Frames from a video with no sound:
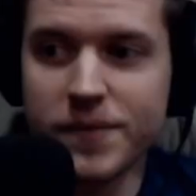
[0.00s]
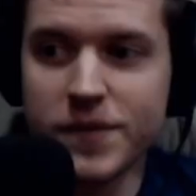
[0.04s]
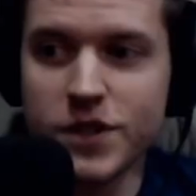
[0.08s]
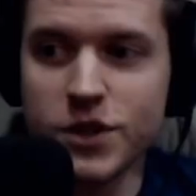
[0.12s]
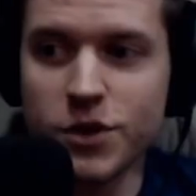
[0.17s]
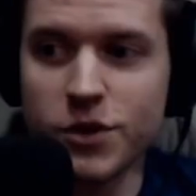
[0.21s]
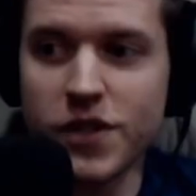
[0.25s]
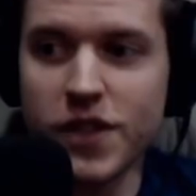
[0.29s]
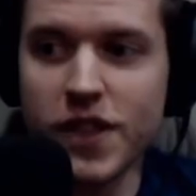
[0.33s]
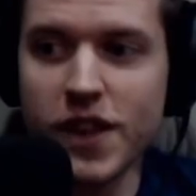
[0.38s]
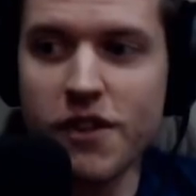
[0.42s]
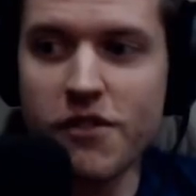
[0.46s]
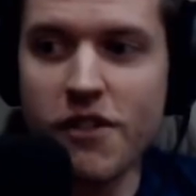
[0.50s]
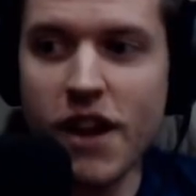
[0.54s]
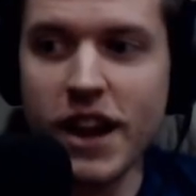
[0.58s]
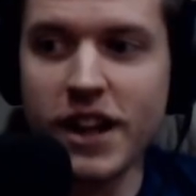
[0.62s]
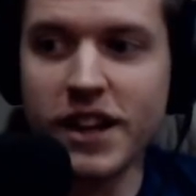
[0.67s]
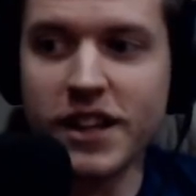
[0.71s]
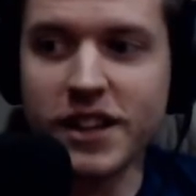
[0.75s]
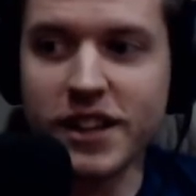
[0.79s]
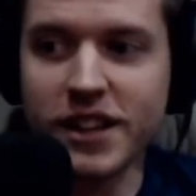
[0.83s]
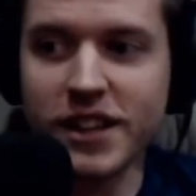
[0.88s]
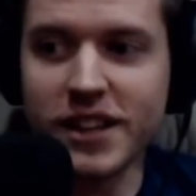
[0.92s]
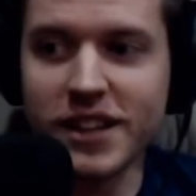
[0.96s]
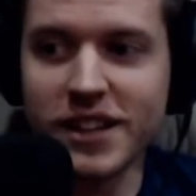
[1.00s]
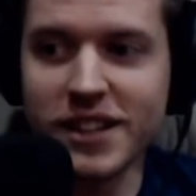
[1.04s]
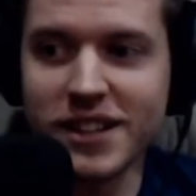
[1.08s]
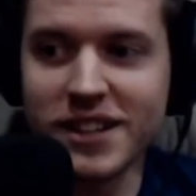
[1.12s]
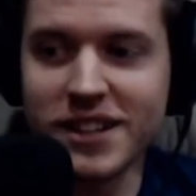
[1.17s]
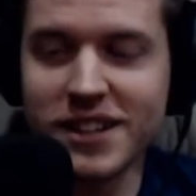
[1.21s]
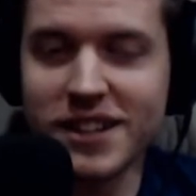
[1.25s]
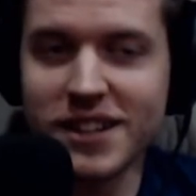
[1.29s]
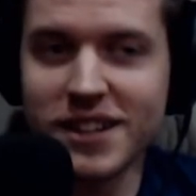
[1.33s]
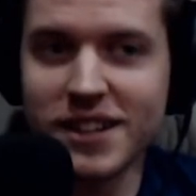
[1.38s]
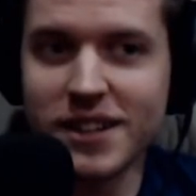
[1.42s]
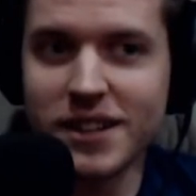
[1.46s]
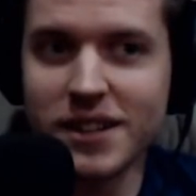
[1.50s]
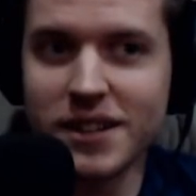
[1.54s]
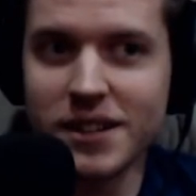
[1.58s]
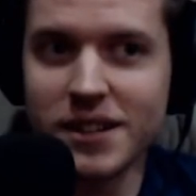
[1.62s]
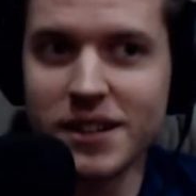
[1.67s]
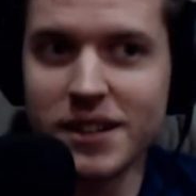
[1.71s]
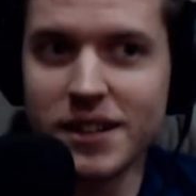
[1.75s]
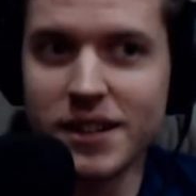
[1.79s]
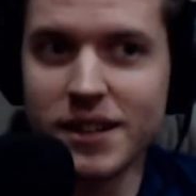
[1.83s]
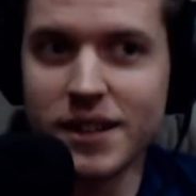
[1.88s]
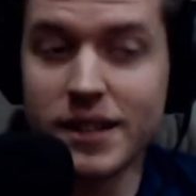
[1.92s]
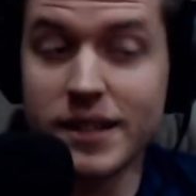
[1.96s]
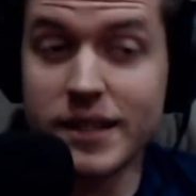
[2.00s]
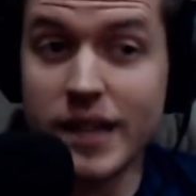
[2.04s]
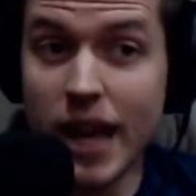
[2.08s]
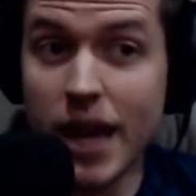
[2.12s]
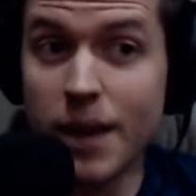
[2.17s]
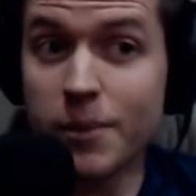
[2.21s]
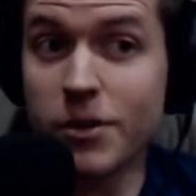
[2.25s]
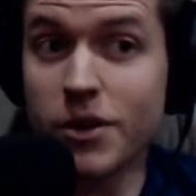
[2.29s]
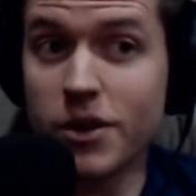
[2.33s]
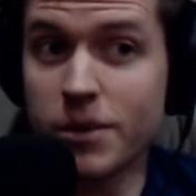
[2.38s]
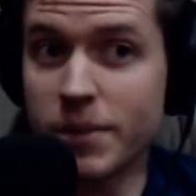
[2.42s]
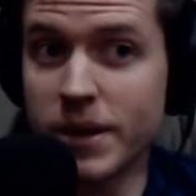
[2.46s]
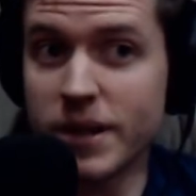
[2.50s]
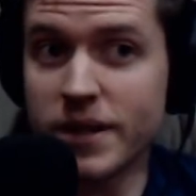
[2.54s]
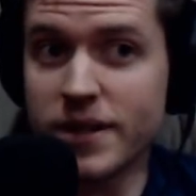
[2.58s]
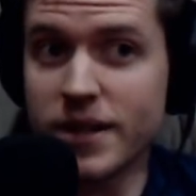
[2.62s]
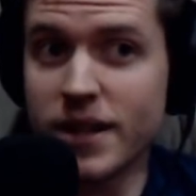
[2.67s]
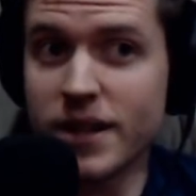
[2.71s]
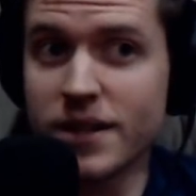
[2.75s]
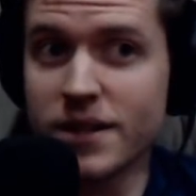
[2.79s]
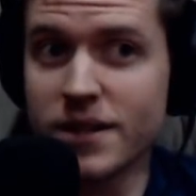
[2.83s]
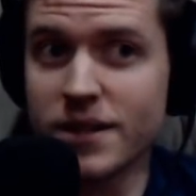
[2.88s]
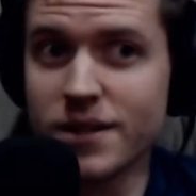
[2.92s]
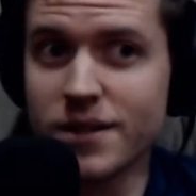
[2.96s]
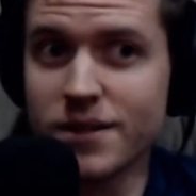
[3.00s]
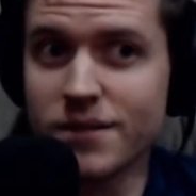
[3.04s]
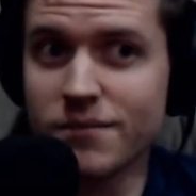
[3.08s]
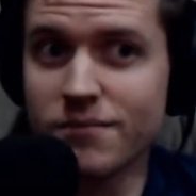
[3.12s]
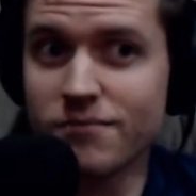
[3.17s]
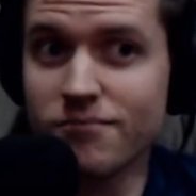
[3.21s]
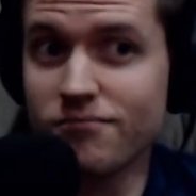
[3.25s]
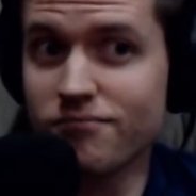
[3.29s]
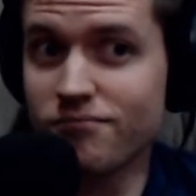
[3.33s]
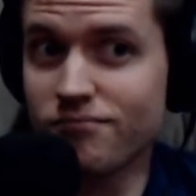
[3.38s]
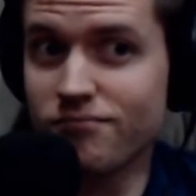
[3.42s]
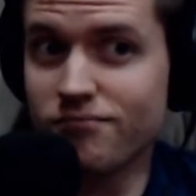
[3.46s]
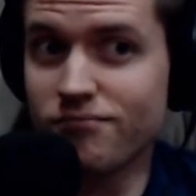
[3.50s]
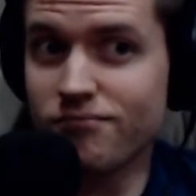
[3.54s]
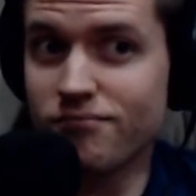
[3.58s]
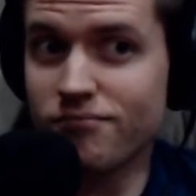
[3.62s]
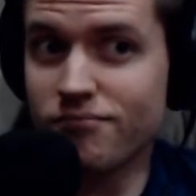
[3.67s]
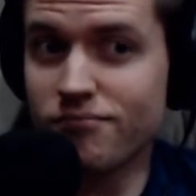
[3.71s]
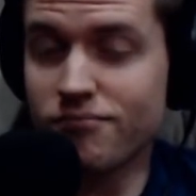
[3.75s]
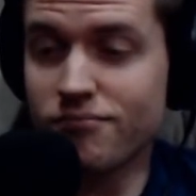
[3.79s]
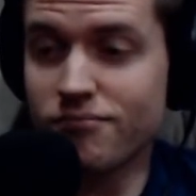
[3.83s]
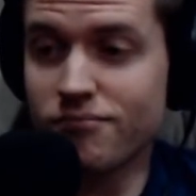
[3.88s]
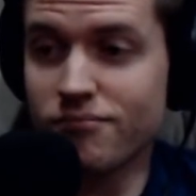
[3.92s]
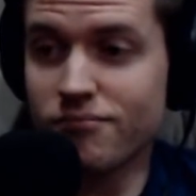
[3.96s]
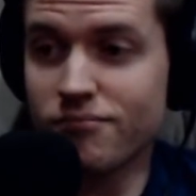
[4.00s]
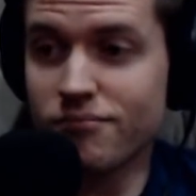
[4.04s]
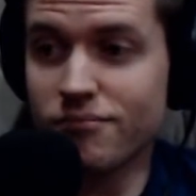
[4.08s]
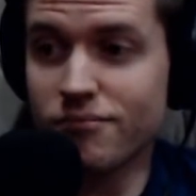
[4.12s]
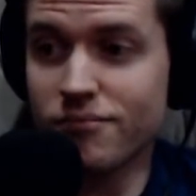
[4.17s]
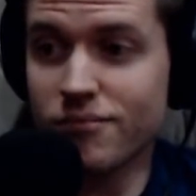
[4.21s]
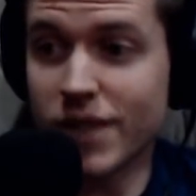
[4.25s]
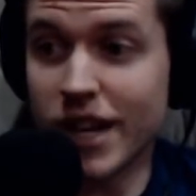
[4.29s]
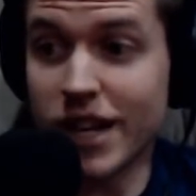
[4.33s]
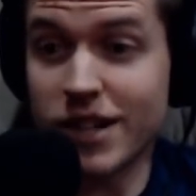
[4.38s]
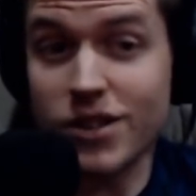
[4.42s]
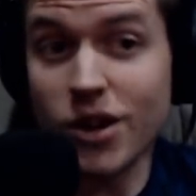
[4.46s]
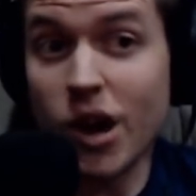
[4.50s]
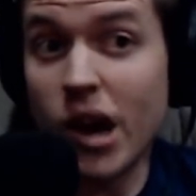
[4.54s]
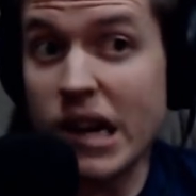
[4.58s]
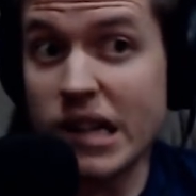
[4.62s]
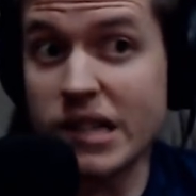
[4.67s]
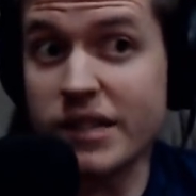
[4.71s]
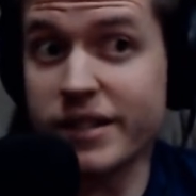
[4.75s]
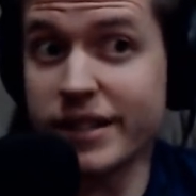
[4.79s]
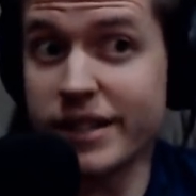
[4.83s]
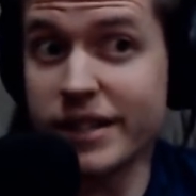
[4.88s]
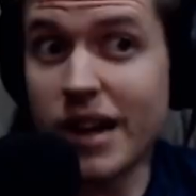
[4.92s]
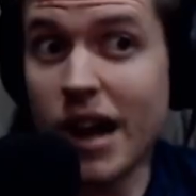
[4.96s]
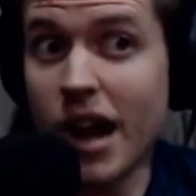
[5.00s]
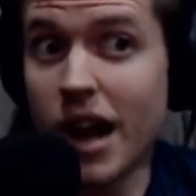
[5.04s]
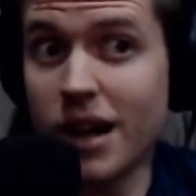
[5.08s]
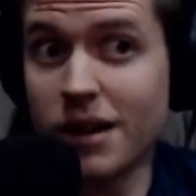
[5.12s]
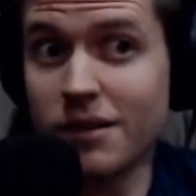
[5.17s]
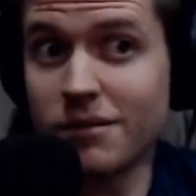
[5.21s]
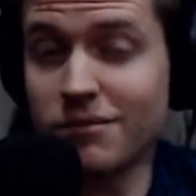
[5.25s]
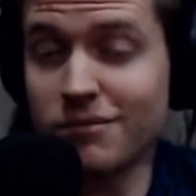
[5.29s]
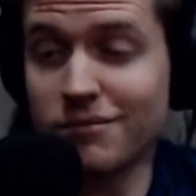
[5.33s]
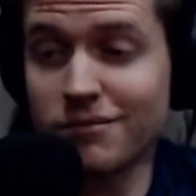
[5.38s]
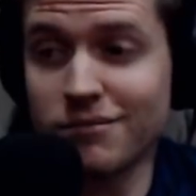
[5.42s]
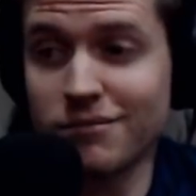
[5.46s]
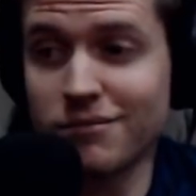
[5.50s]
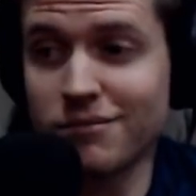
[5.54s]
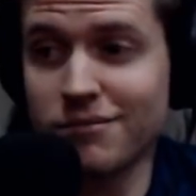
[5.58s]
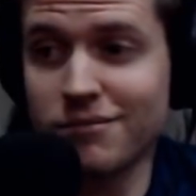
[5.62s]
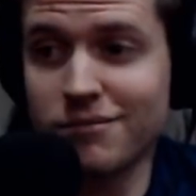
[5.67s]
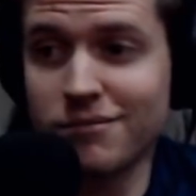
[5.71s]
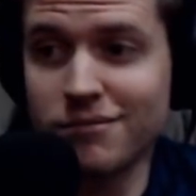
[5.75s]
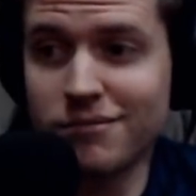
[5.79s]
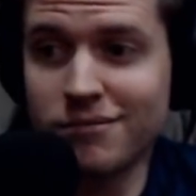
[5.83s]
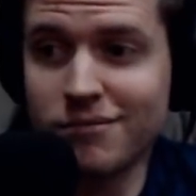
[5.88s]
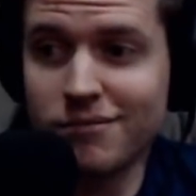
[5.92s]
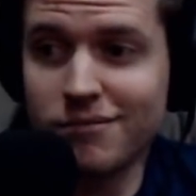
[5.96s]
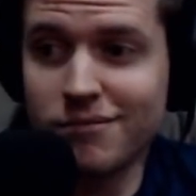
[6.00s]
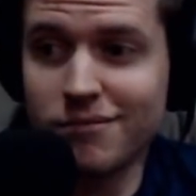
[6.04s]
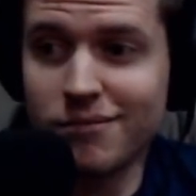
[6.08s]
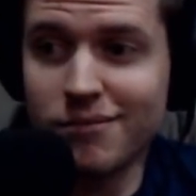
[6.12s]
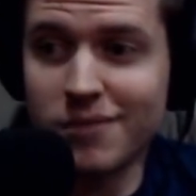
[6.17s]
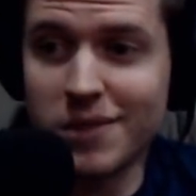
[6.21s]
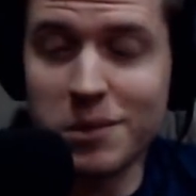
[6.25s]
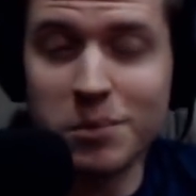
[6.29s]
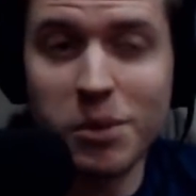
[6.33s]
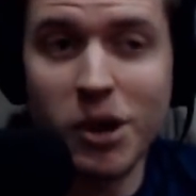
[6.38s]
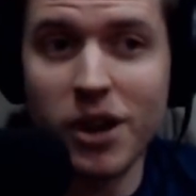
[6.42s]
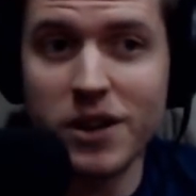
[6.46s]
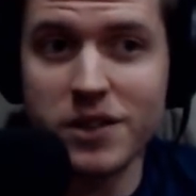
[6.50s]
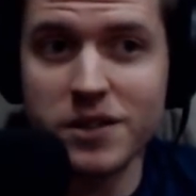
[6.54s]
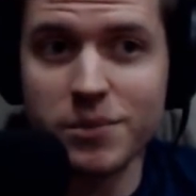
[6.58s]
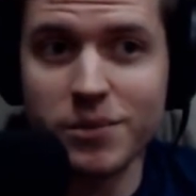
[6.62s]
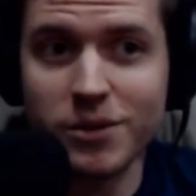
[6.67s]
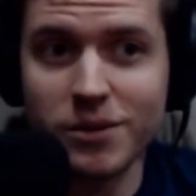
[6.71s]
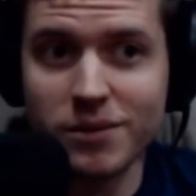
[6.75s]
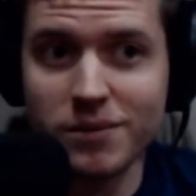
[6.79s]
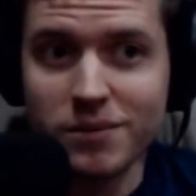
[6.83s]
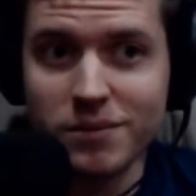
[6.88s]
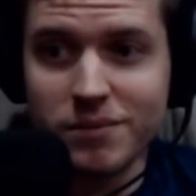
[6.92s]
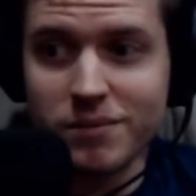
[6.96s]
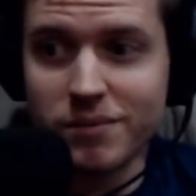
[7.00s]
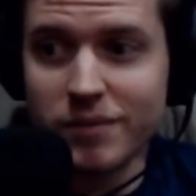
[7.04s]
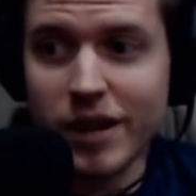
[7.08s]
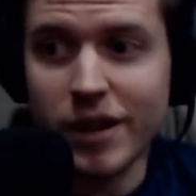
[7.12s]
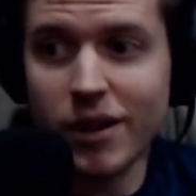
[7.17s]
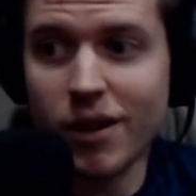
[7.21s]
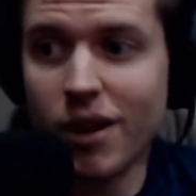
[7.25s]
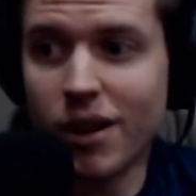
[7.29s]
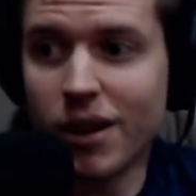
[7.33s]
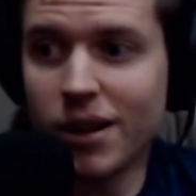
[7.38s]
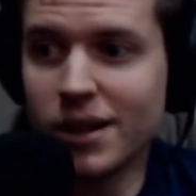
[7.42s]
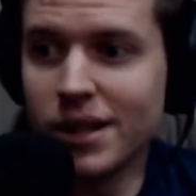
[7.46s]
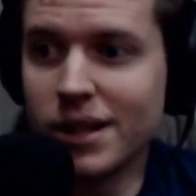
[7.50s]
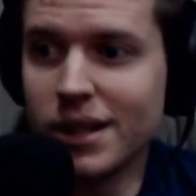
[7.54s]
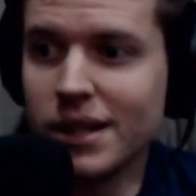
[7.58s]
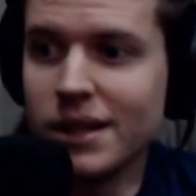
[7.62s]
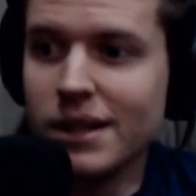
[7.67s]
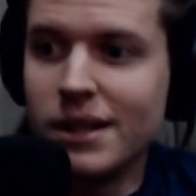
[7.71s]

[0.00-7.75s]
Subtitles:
So theoretically, Sam could be Sis. It's honestly not impossible at all.